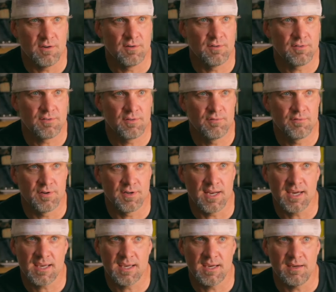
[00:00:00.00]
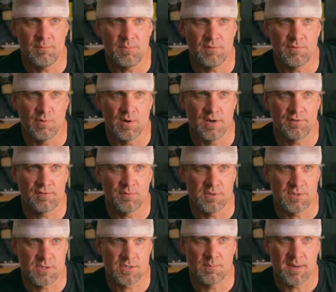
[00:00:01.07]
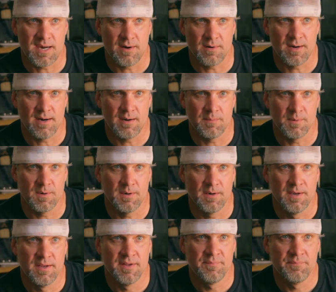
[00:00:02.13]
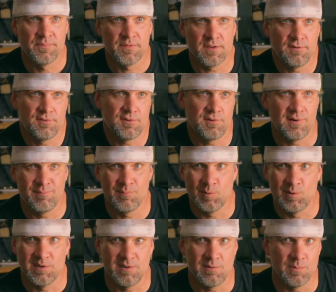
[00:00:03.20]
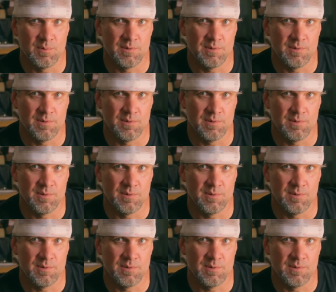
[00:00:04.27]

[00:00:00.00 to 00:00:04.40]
years, for a decade before I switched to power hammer. And so I'm really,